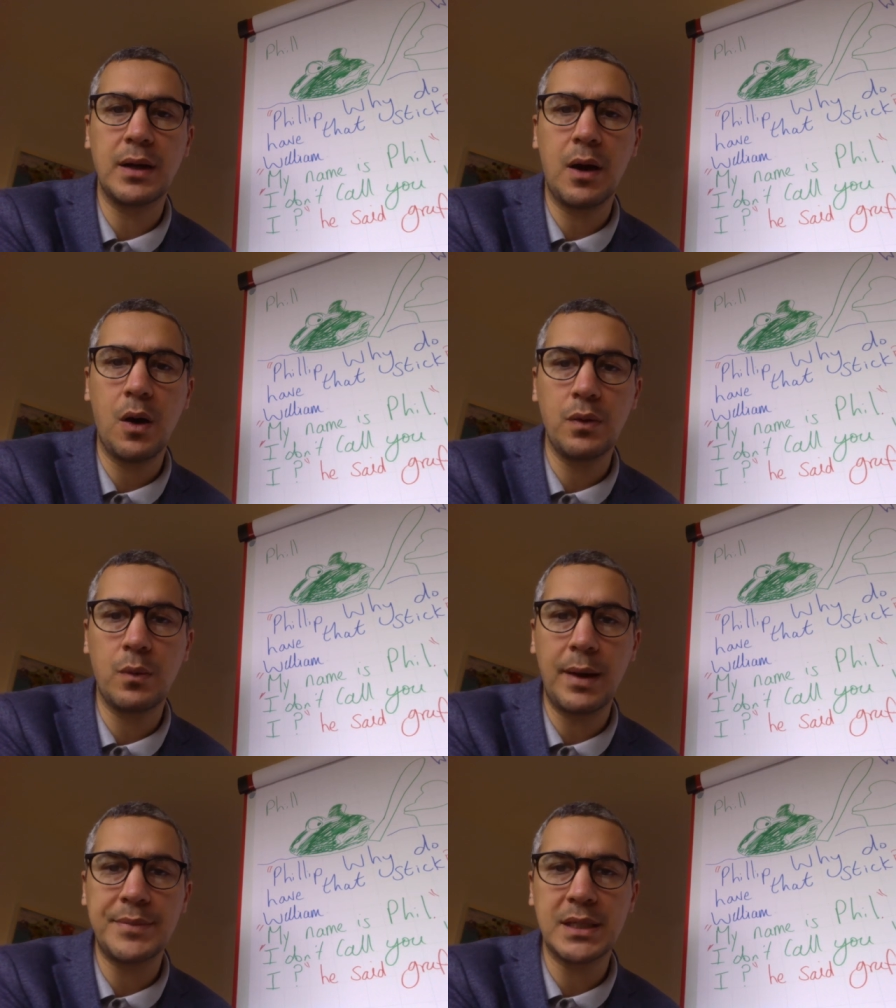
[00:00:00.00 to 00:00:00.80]
it on the
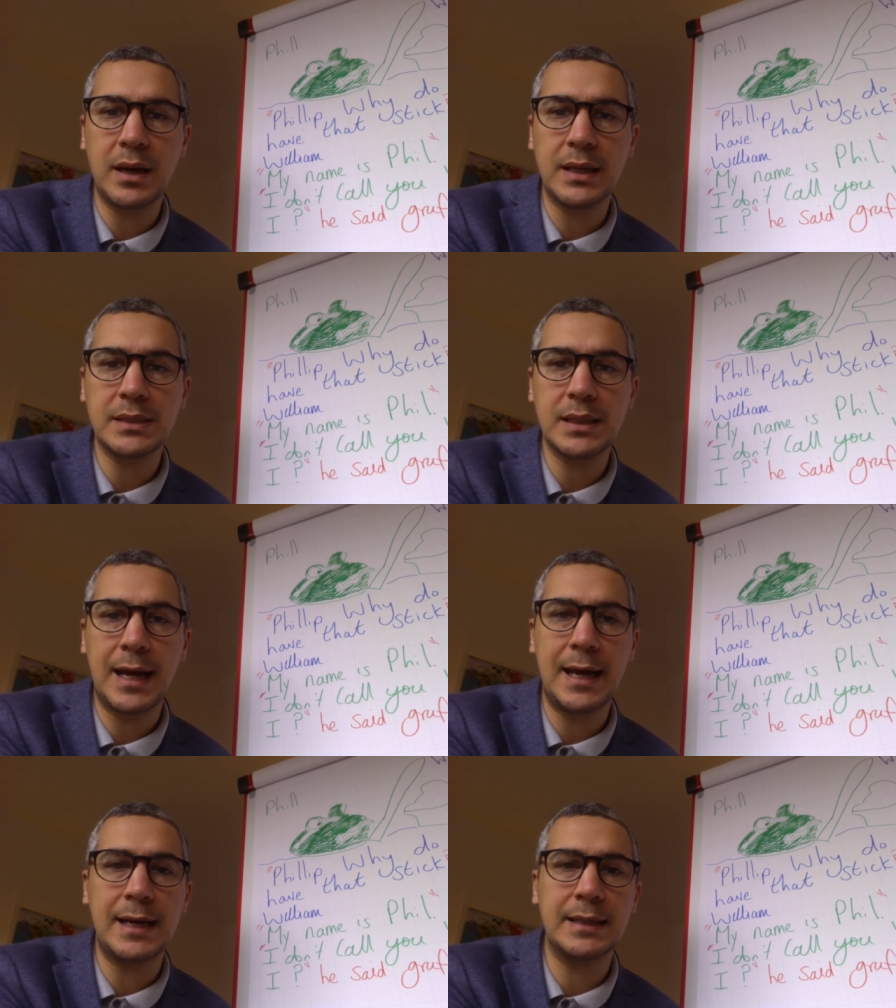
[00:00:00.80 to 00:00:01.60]
website,
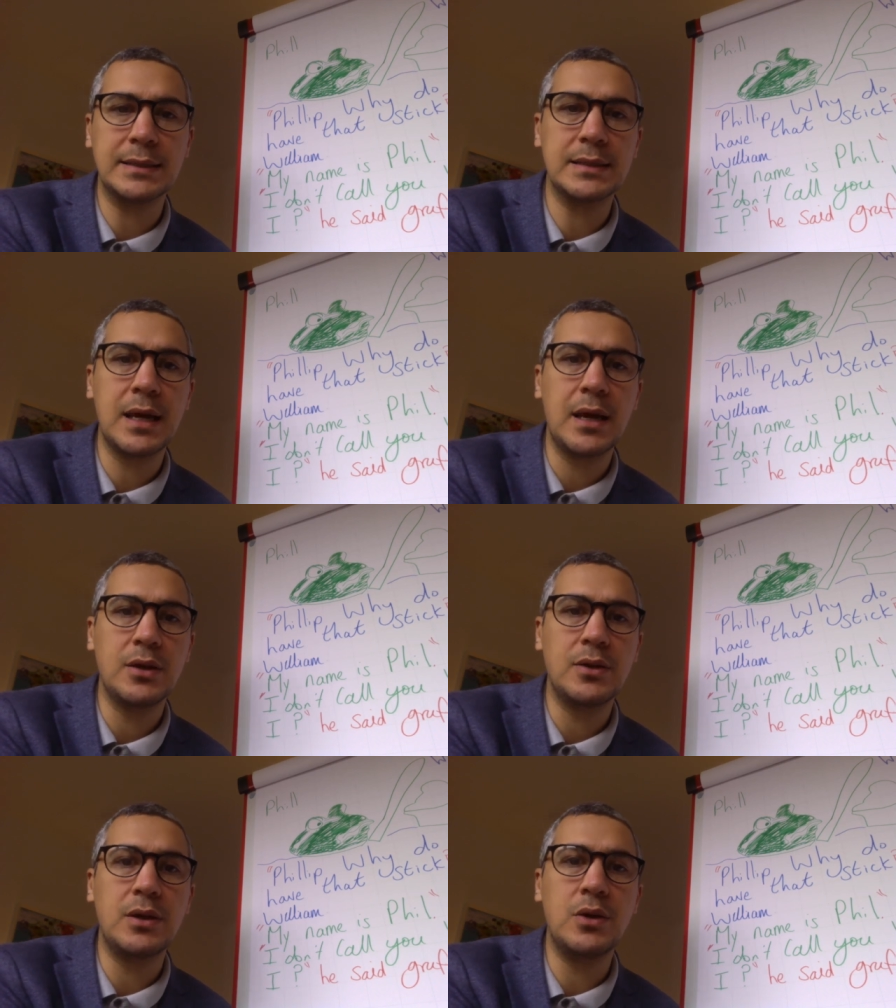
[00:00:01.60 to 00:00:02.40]
and
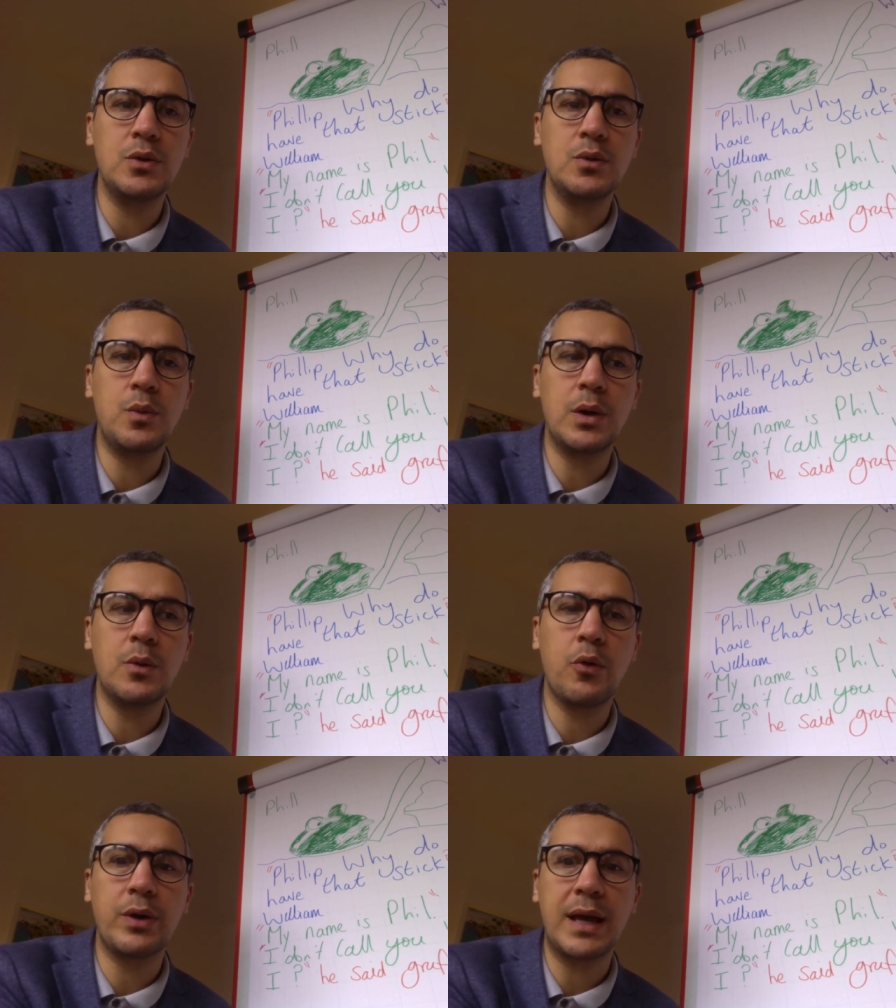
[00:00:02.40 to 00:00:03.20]
you will
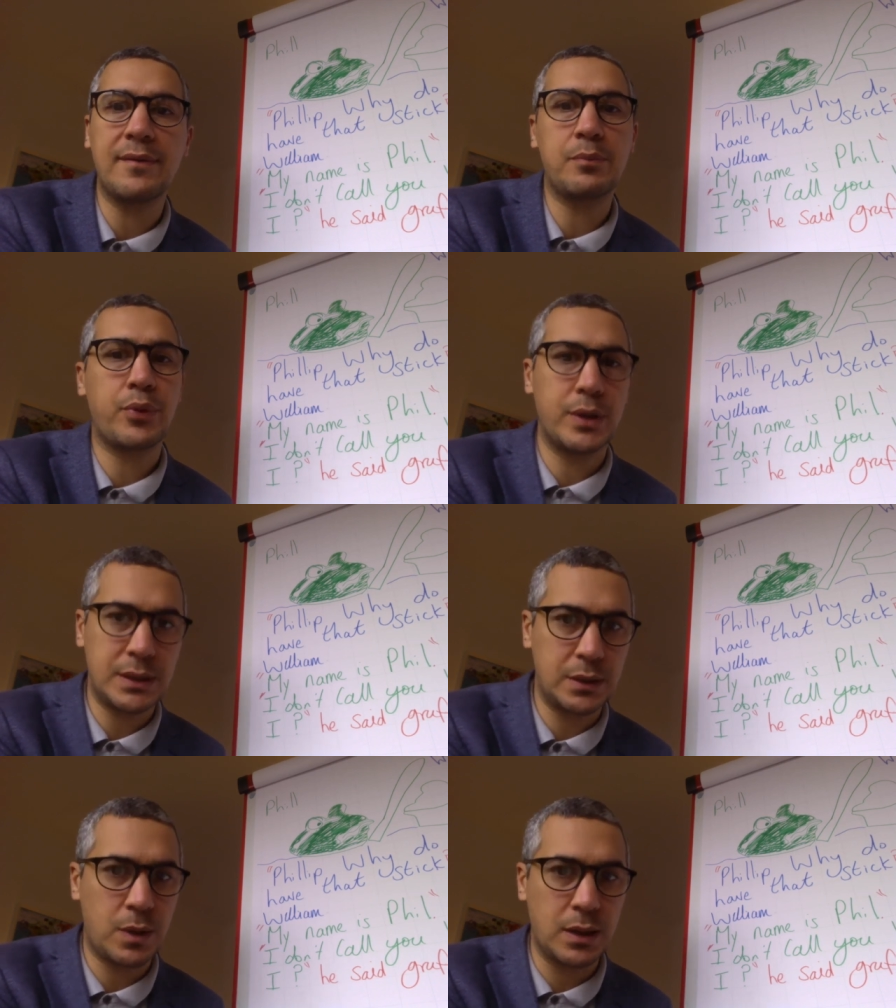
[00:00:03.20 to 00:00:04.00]
already have a
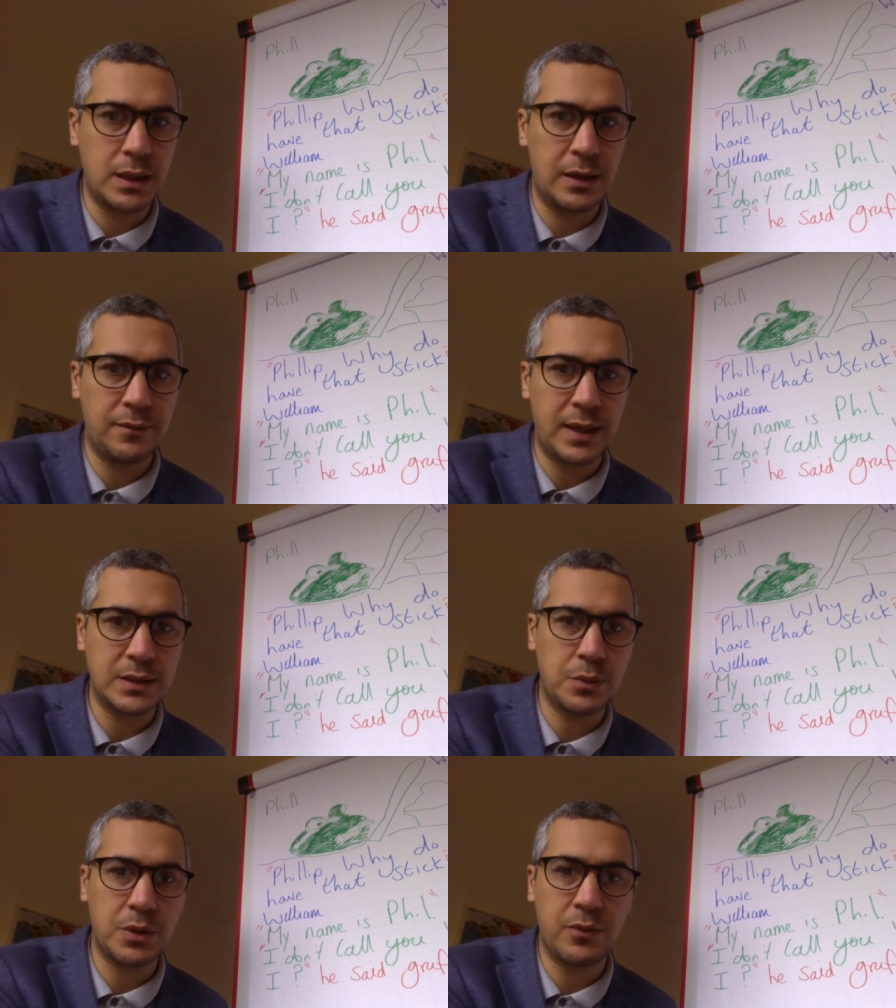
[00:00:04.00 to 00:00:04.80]
printed one if that's
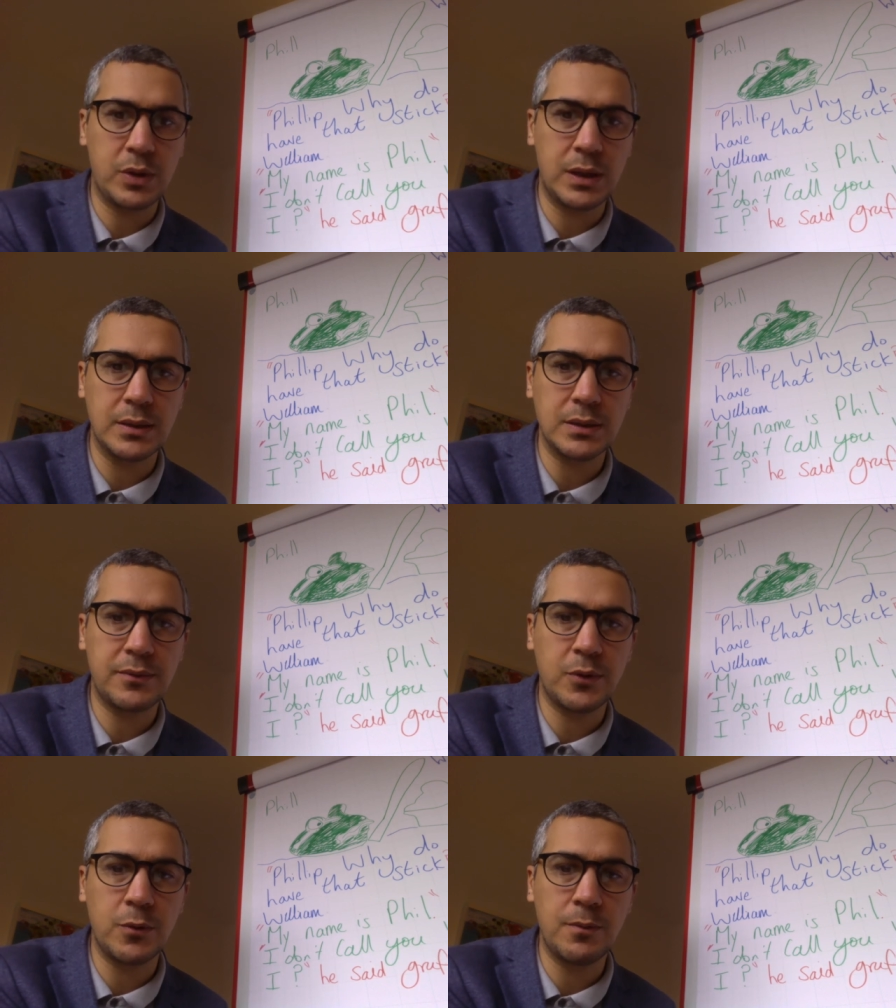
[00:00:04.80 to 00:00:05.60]
what you've already asked
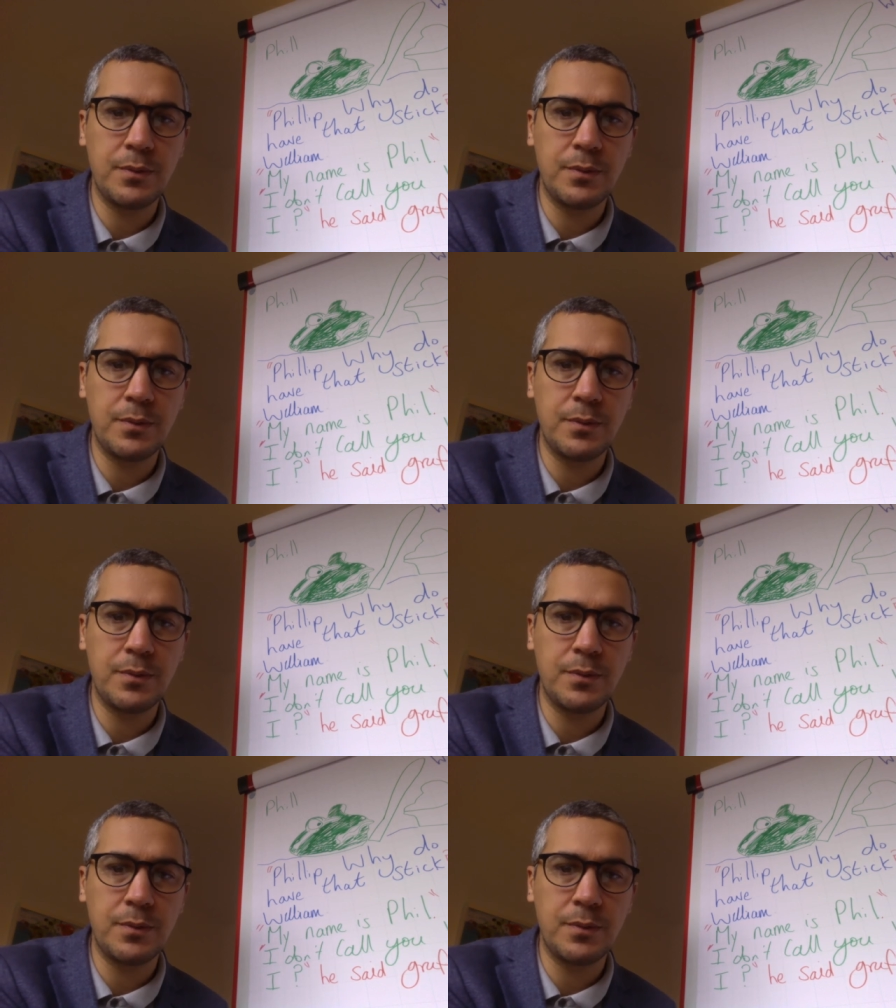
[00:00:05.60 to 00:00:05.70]
for.